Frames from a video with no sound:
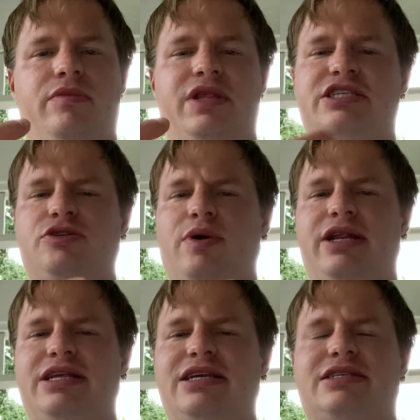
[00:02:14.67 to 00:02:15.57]
this is what
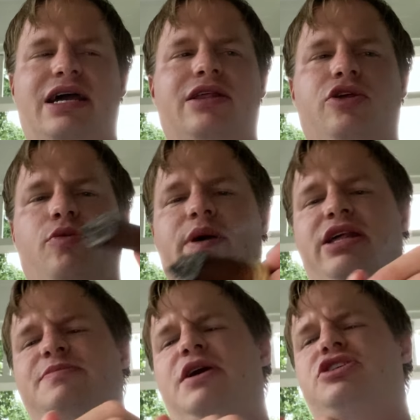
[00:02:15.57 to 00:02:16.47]
it tastes like a little bit,
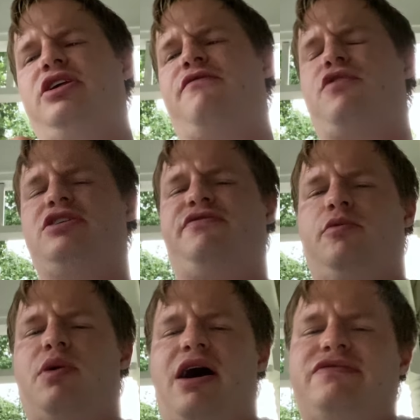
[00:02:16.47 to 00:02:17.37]
especially in the first
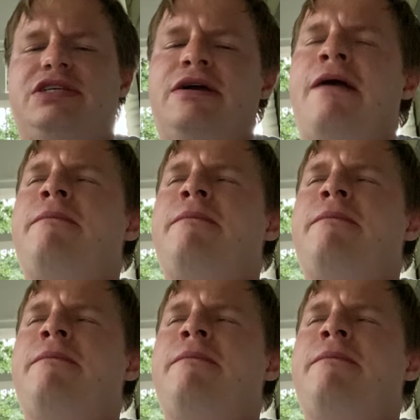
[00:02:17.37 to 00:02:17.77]
few puffs.